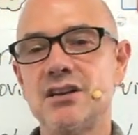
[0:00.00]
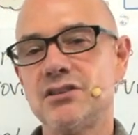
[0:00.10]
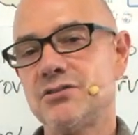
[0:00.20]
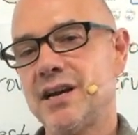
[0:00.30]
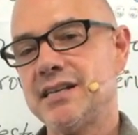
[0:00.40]

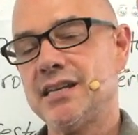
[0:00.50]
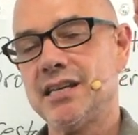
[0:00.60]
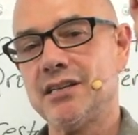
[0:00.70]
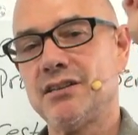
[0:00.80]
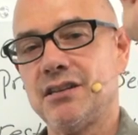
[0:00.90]
So I
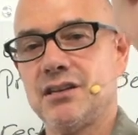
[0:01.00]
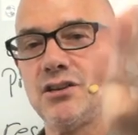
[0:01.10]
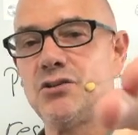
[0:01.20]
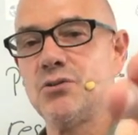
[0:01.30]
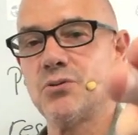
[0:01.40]
need
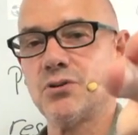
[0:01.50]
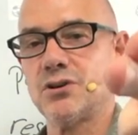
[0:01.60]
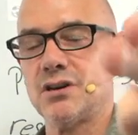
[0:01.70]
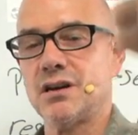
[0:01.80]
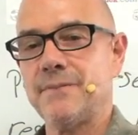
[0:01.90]

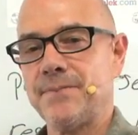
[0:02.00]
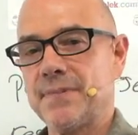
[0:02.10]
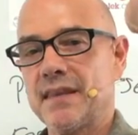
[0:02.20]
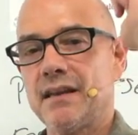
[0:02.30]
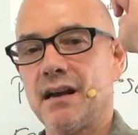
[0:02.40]
your
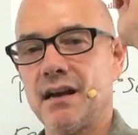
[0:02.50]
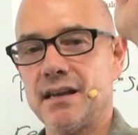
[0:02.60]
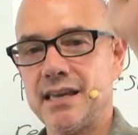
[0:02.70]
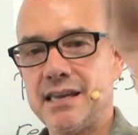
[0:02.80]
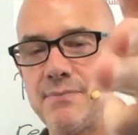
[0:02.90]

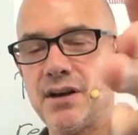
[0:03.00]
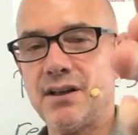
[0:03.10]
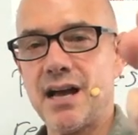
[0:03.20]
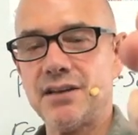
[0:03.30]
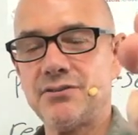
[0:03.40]
email
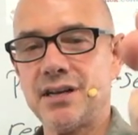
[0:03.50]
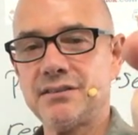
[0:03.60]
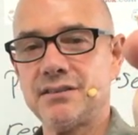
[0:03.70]
address.